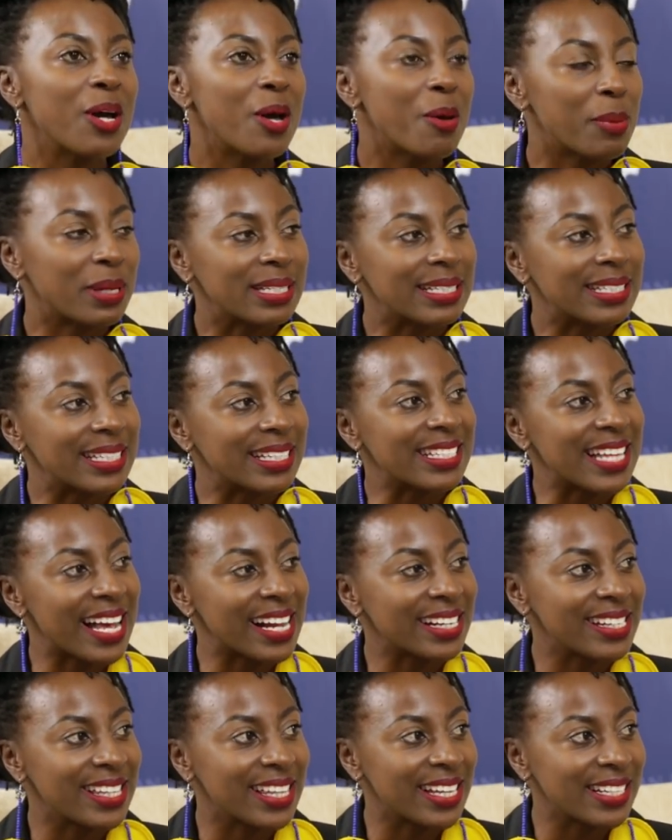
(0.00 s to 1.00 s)
But it's
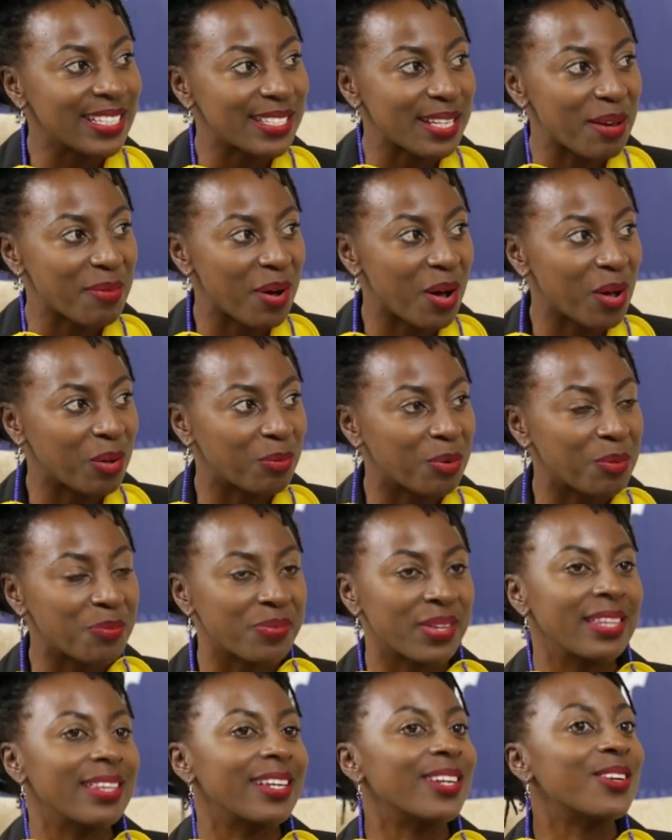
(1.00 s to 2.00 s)
exactly that same album
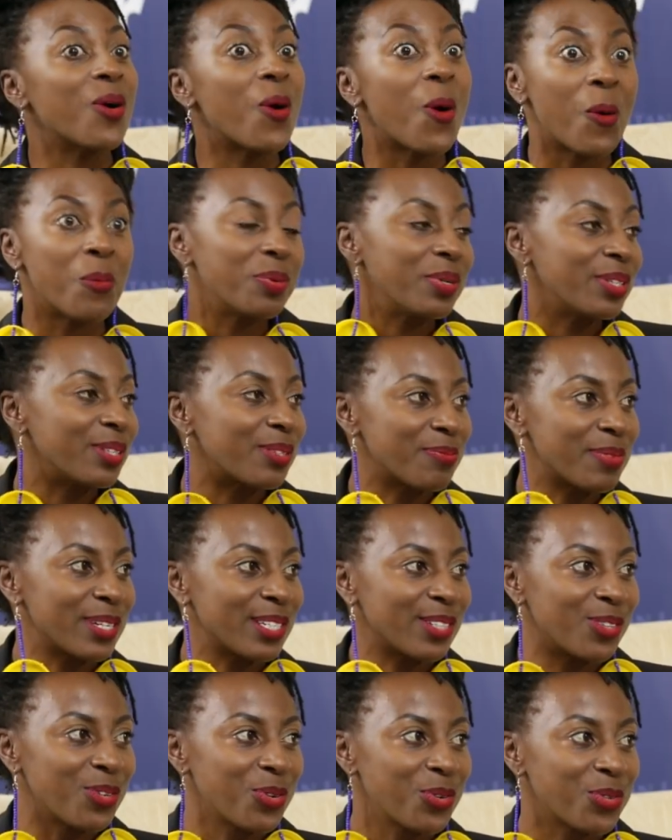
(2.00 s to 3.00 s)
that then opened
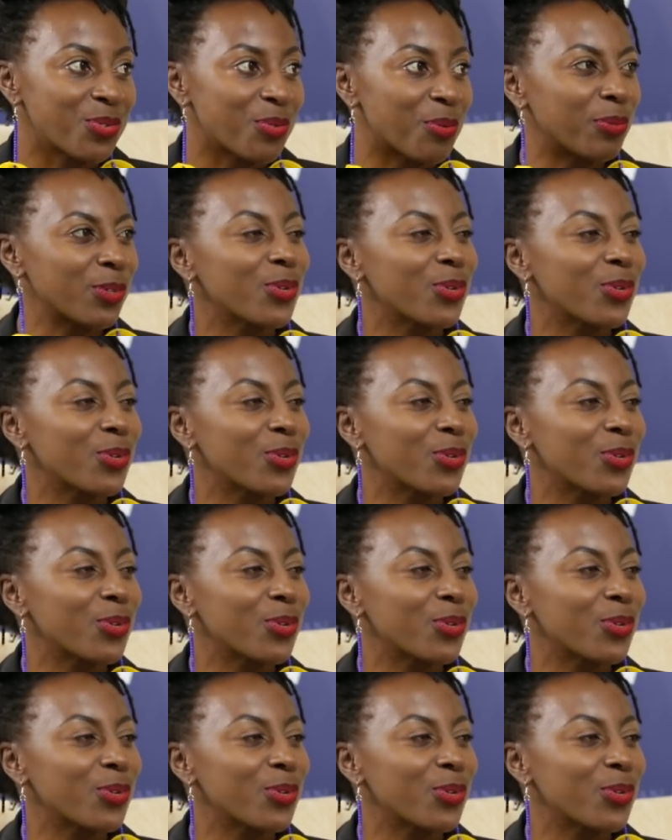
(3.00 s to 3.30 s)
many doors for me.